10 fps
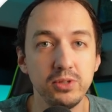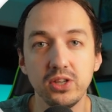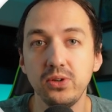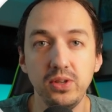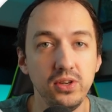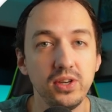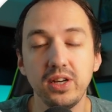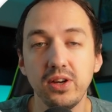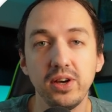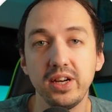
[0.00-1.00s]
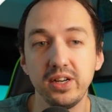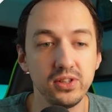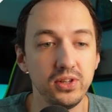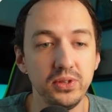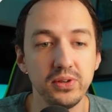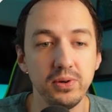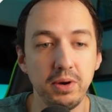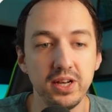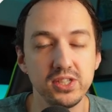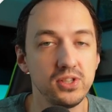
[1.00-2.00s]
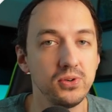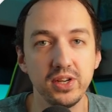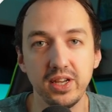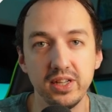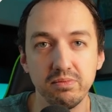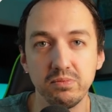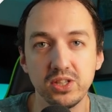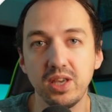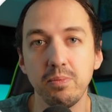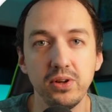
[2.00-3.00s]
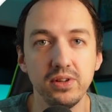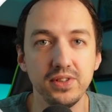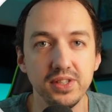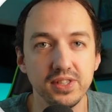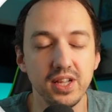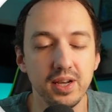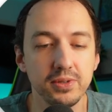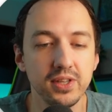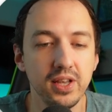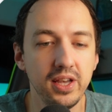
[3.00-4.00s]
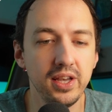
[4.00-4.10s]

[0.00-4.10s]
so you can go ahead and clone the repository and skip all of these steps.